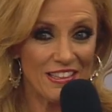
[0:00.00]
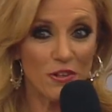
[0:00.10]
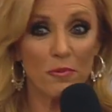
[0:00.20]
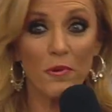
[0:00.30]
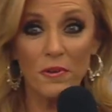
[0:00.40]

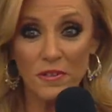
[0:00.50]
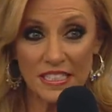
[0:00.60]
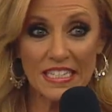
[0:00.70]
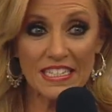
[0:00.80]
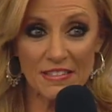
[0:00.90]
the
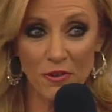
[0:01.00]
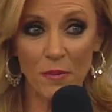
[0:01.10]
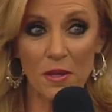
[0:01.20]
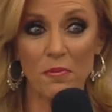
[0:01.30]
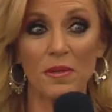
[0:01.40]
royalties
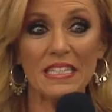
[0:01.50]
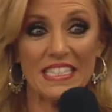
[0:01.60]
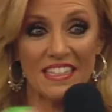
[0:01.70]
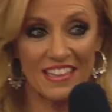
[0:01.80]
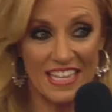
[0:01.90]
from it
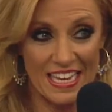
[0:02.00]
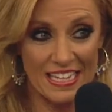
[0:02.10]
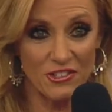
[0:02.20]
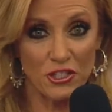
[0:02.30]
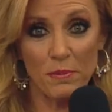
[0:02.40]
went to
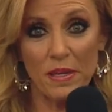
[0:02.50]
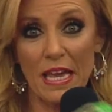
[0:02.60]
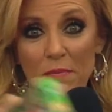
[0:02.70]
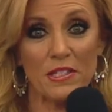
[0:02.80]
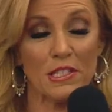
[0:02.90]
Liz. She
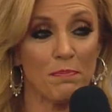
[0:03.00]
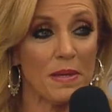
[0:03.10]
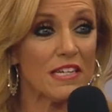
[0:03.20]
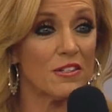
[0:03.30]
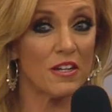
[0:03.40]
became a
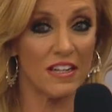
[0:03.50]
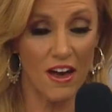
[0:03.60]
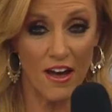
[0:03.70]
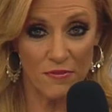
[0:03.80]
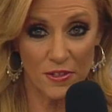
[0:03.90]
speaker at
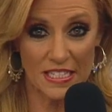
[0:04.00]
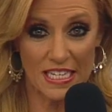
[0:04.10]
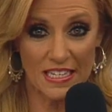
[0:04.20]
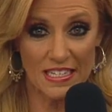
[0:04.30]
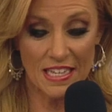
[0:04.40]

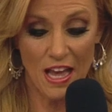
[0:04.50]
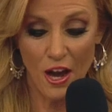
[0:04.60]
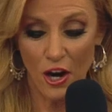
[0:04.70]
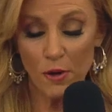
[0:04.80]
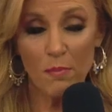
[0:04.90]
conferences.
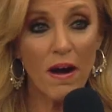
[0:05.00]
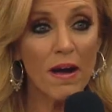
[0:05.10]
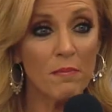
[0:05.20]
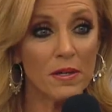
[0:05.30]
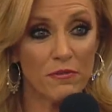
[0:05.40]
Her
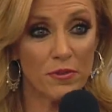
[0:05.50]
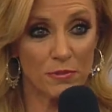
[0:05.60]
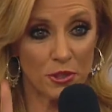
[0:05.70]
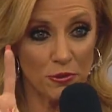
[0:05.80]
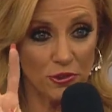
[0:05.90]
mom went
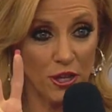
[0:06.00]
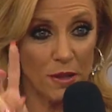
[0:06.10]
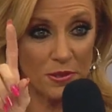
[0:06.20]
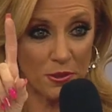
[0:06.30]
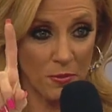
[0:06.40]
from two
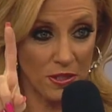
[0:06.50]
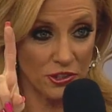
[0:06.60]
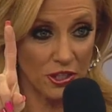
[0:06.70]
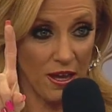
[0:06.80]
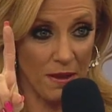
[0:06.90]
jobs to
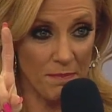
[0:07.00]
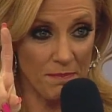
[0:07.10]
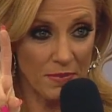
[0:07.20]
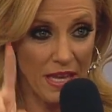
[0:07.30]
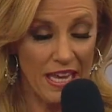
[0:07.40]
one
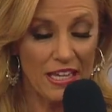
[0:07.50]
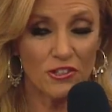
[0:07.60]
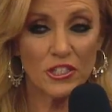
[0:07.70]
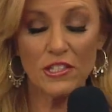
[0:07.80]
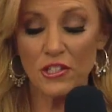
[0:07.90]
job.
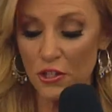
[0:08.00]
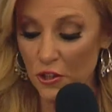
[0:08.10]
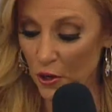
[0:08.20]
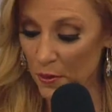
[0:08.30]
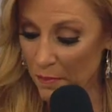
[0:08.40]
She
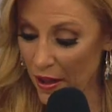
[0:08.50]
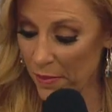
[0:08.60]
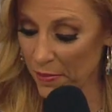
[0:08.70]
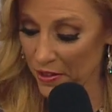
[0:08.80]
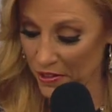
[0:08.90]
took her
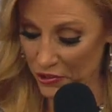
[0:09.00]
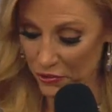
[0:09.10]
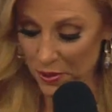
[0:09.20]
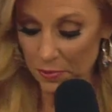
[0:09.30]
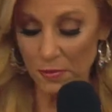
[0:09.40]
mom on a
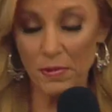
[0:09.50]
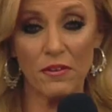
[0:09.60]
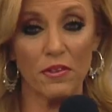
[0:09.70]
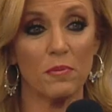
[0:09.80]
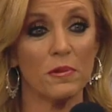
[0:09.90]
trip
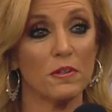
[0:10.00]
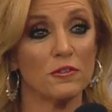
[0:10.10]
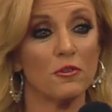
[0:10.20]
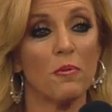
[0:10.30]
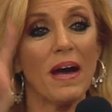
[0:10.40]
around the
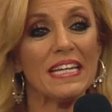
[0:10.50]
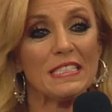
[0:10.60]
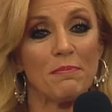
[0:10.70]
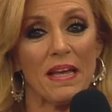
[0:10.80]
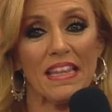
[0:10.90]
world
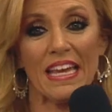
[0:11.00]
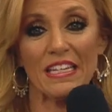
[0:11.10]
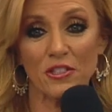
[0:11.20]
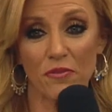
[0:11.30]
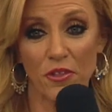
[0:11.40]
twice by the
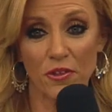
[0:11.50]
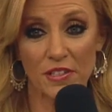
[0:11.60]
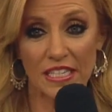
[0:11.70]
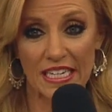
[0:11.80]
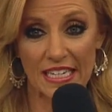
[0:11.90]
age of
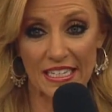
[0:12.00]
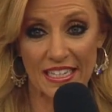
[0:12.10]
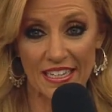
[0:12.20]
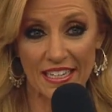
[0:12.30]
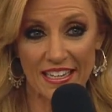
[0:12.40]
13.